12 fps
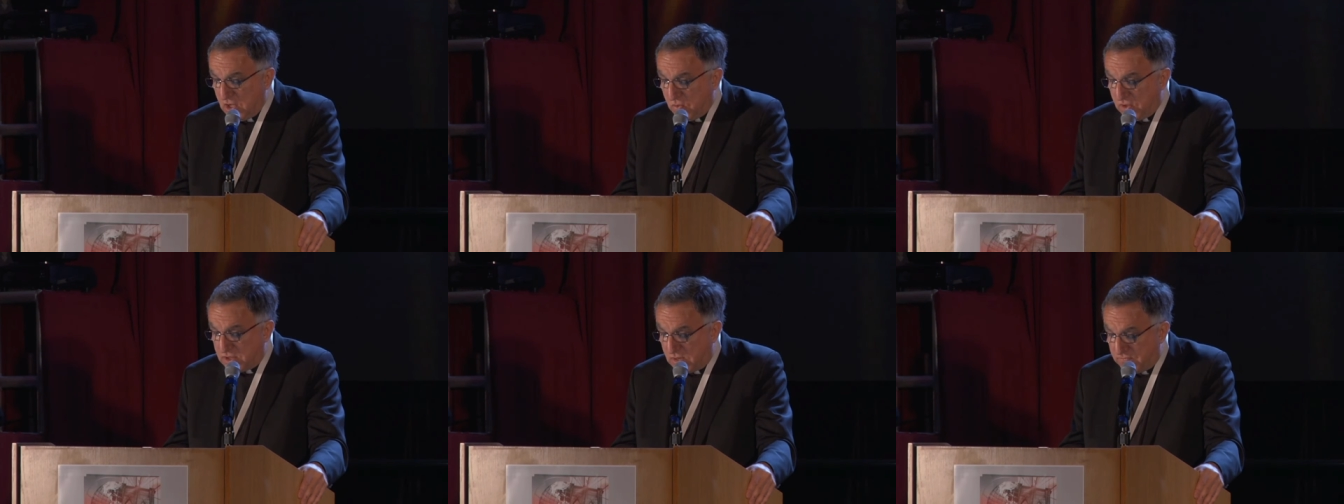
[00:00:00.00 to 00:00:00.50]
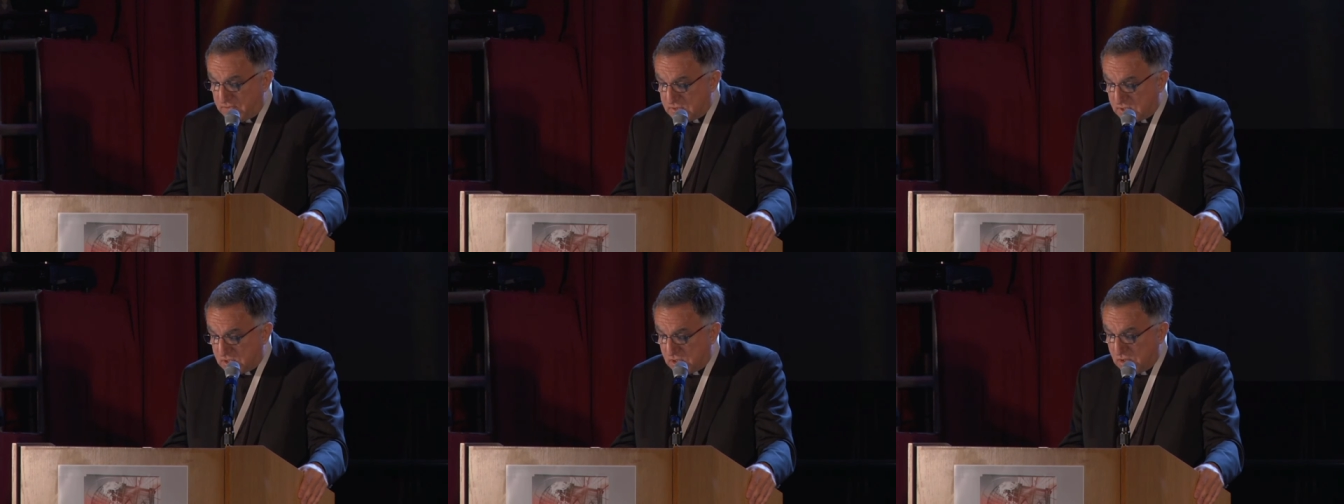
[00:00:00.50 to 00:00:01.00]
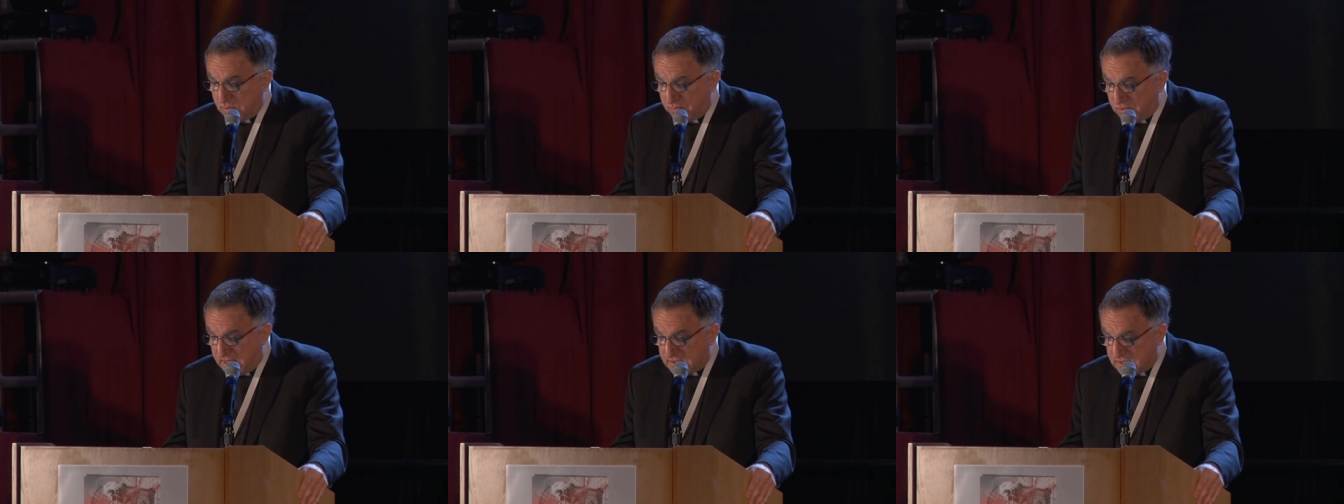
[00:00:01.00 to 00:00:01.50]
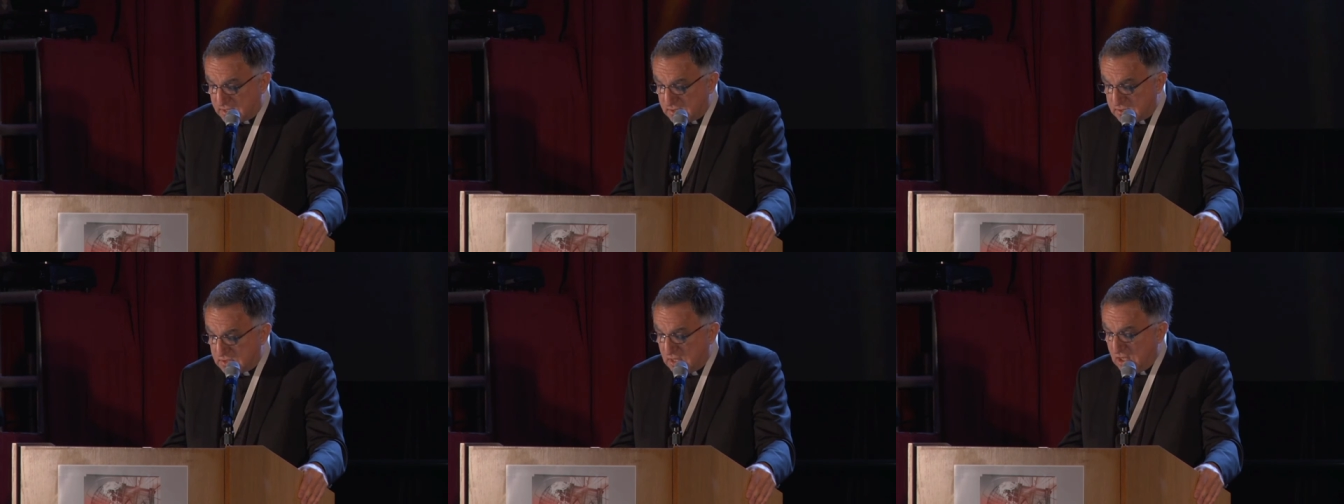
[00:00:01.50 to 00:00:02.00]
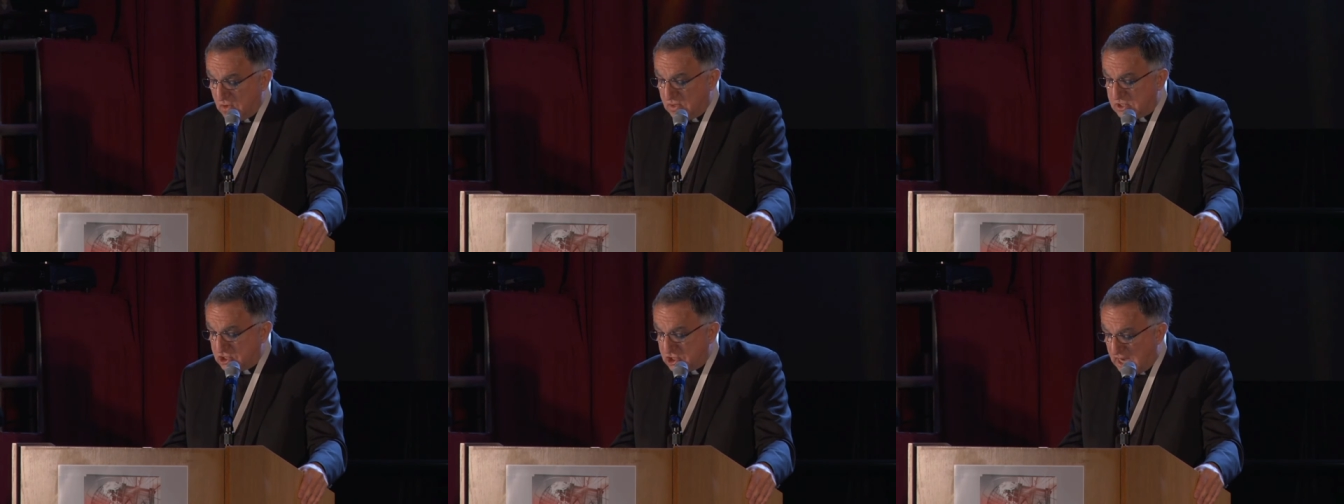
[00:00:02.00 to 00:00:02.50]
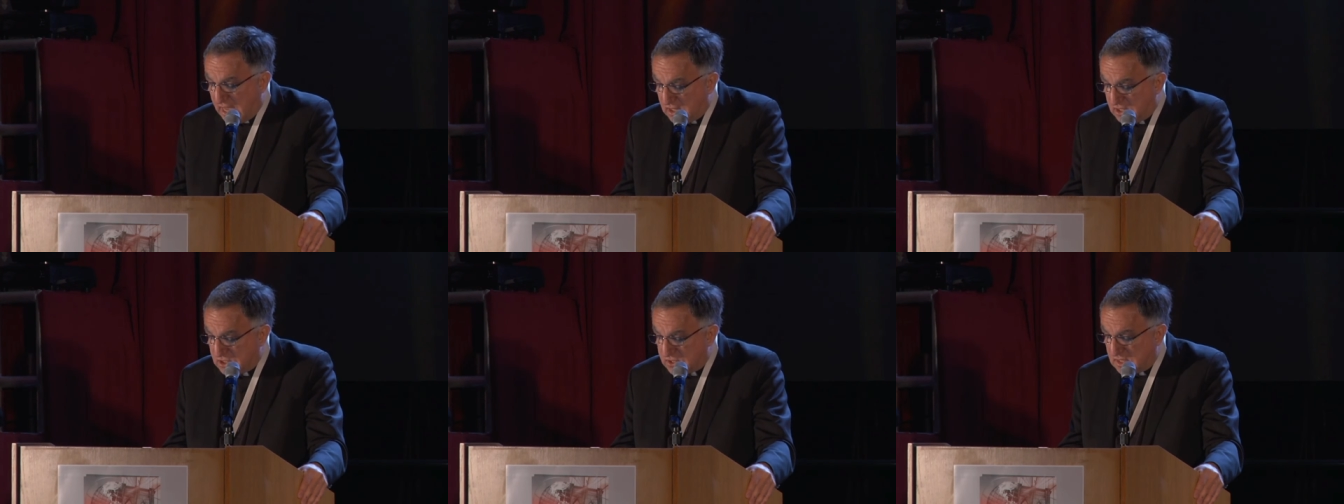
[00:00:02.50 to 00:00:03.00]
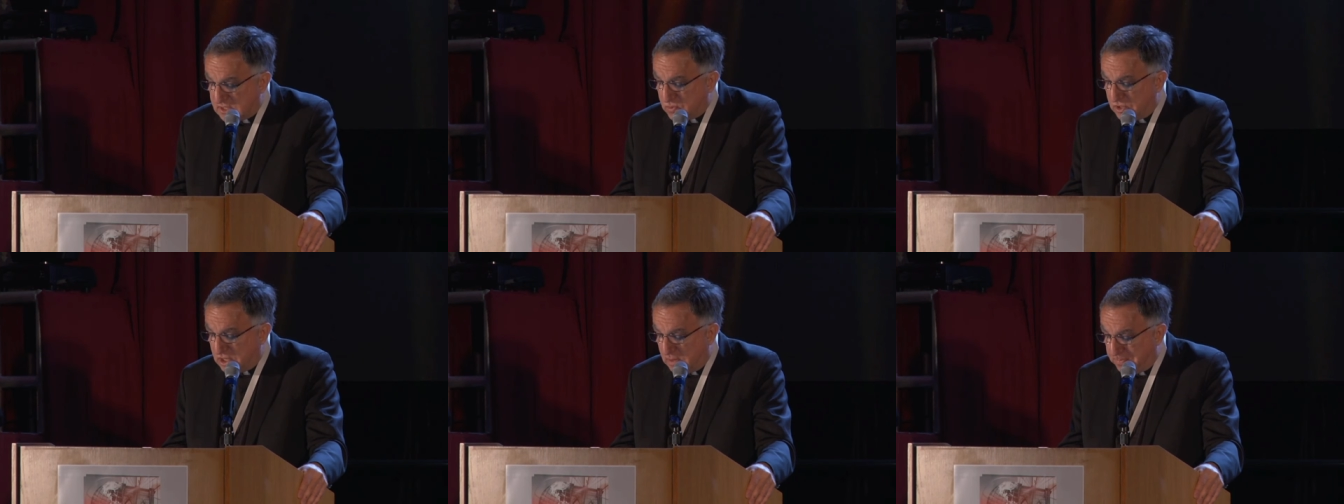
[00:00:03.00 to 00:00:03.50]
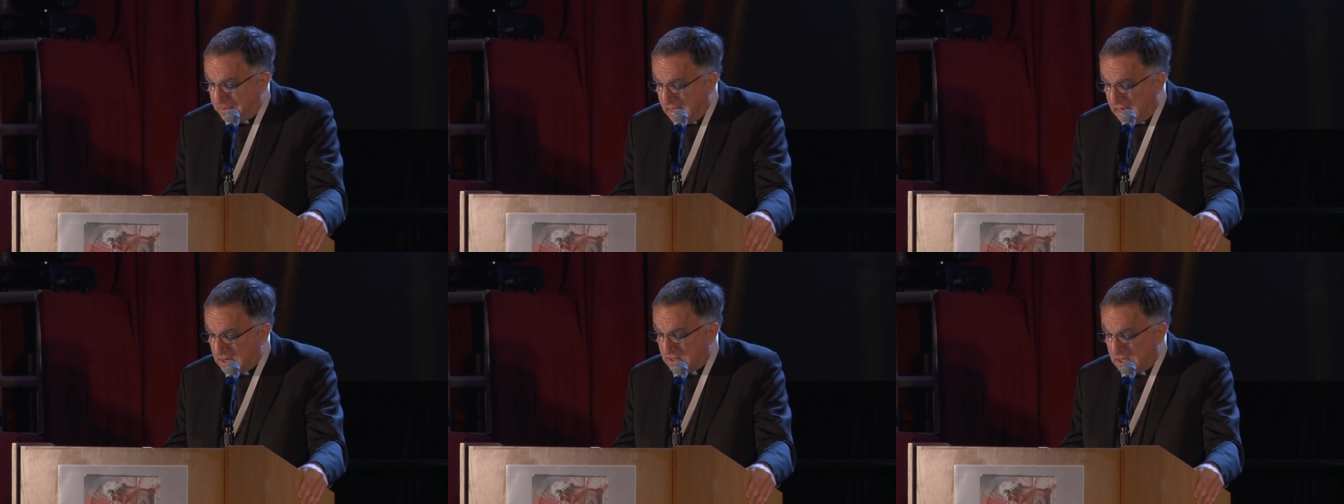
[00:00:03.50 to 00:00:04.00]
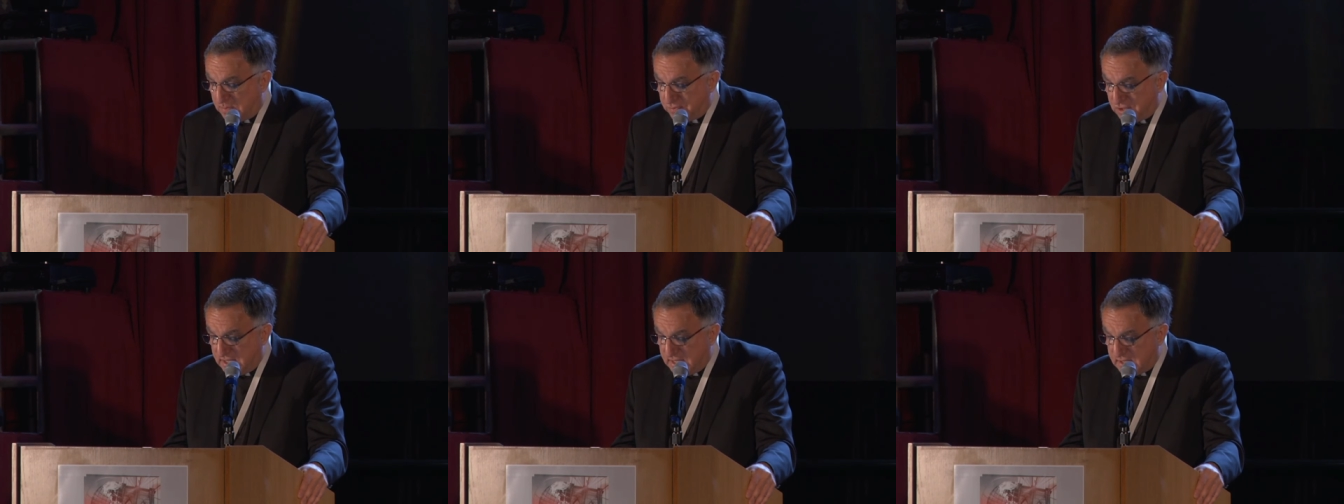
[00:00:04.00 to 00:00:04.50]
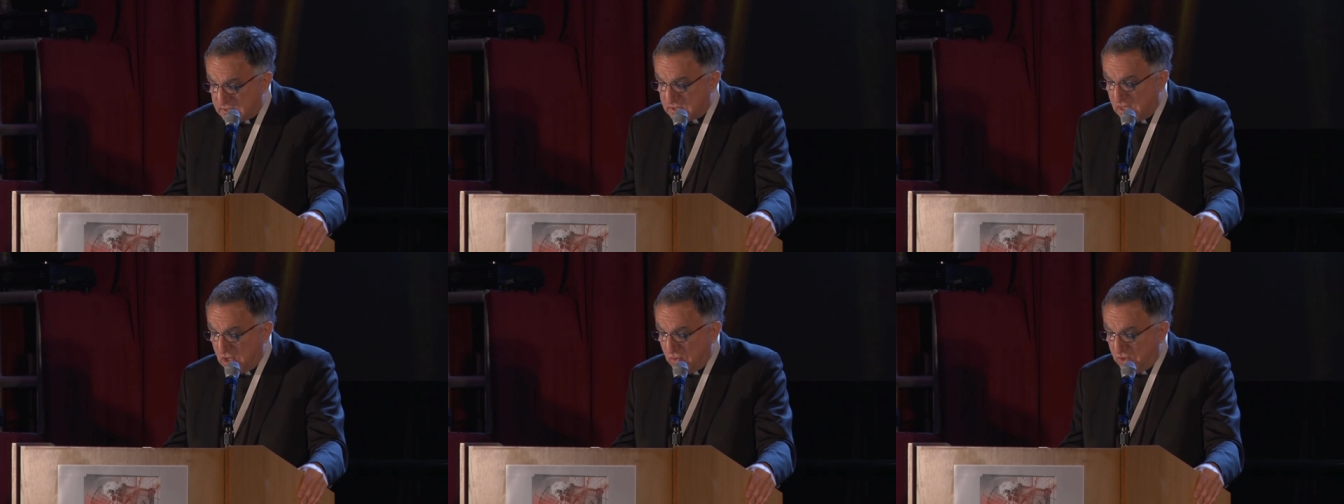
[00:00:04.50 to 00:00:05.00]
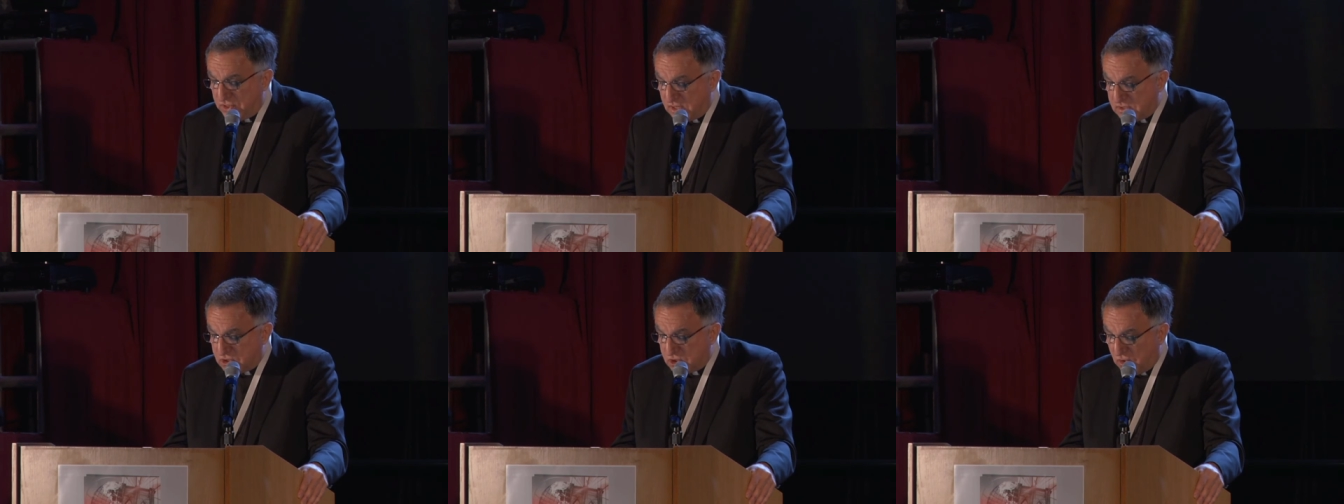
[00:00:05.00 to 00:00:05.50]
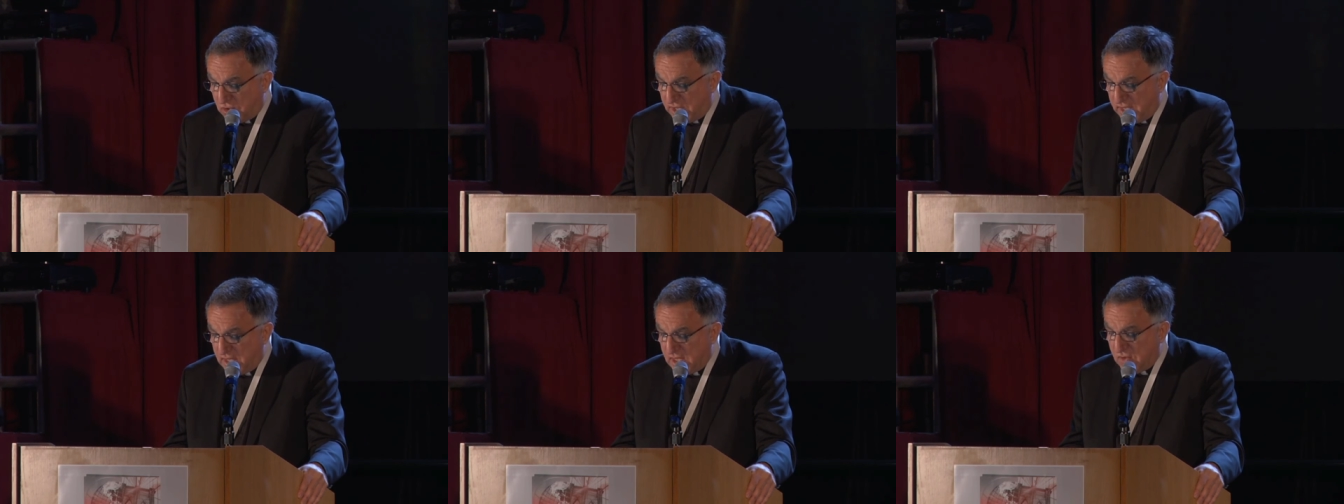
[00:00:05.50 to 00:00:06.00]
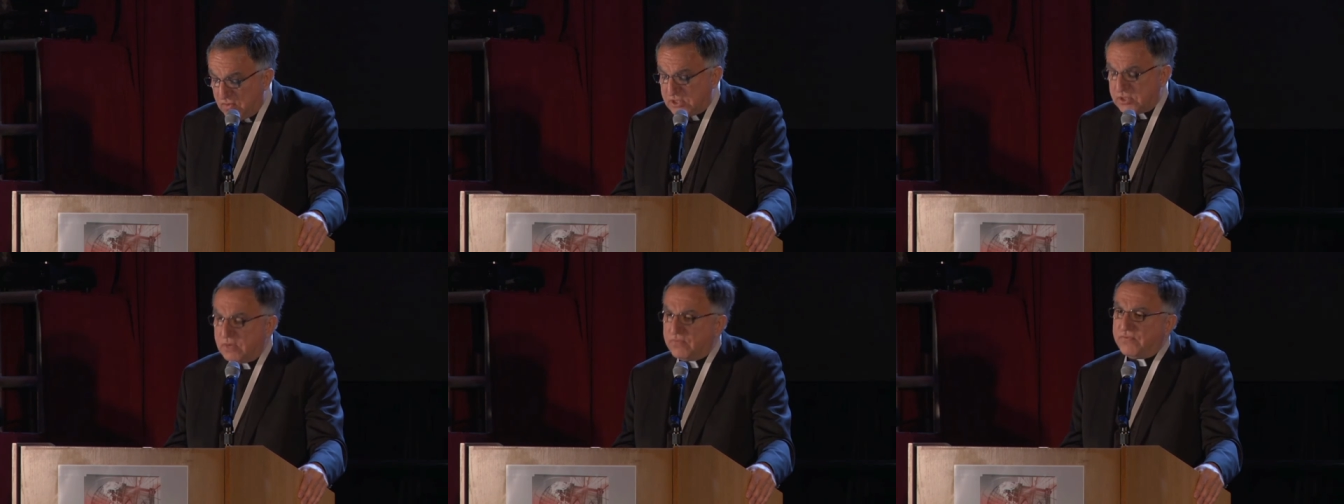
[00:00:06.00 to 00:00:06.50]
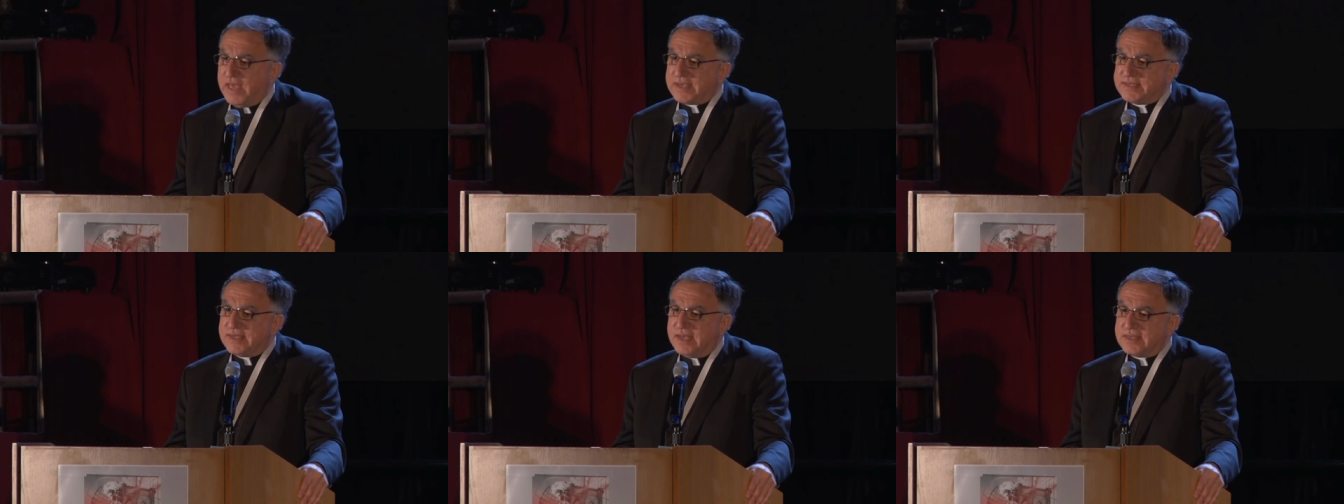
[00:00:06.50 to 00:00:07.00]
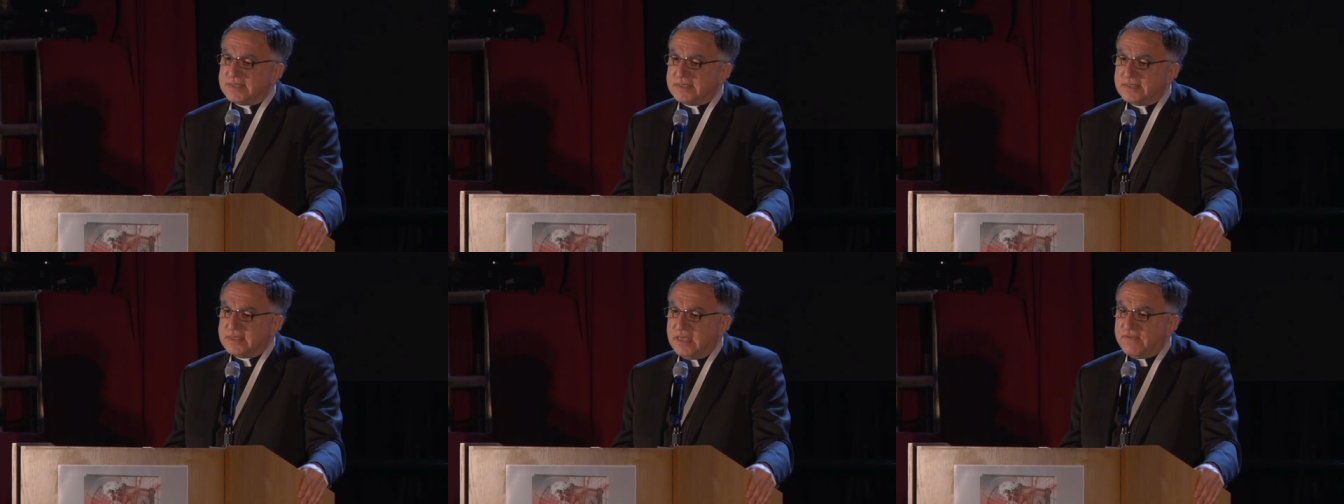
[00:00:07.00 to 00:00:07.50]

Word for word: with their physical presence, which challenges us with their pain and their pleas, with their joy which infects us.